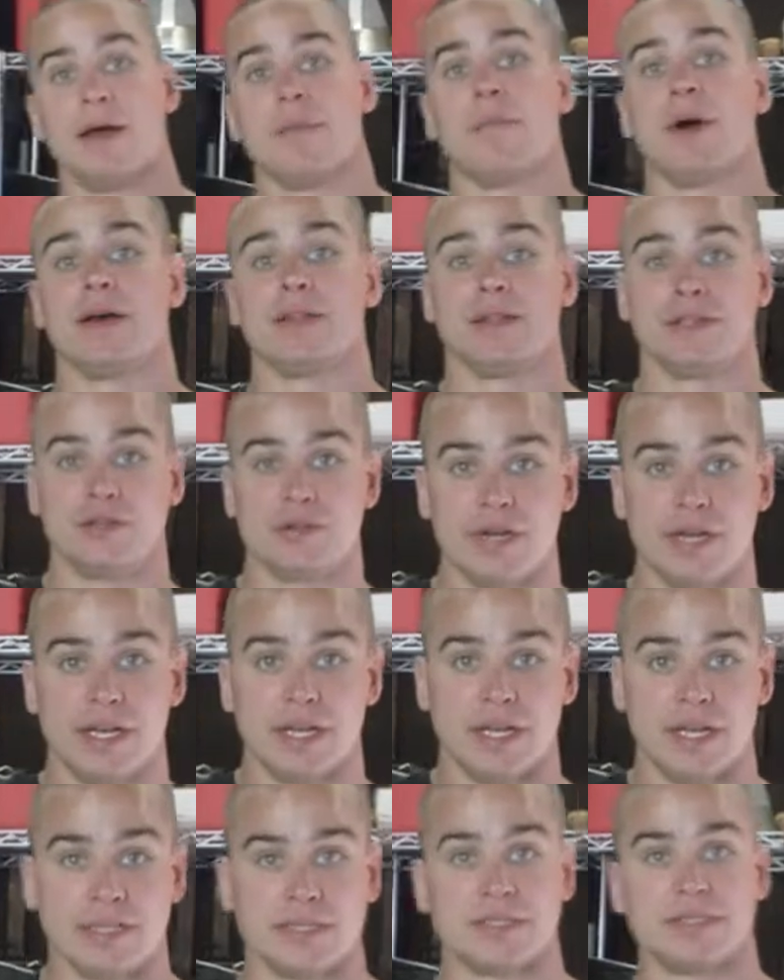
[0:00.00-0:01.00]
buy the
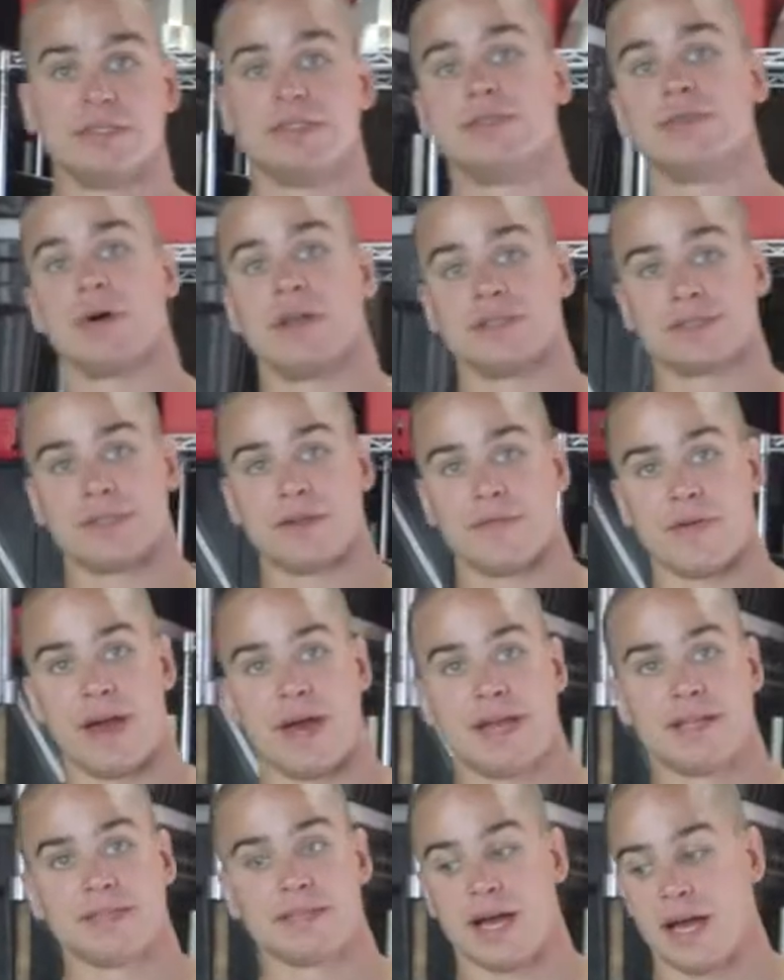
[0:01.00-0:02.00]
ingredients, do all that stuff ahead of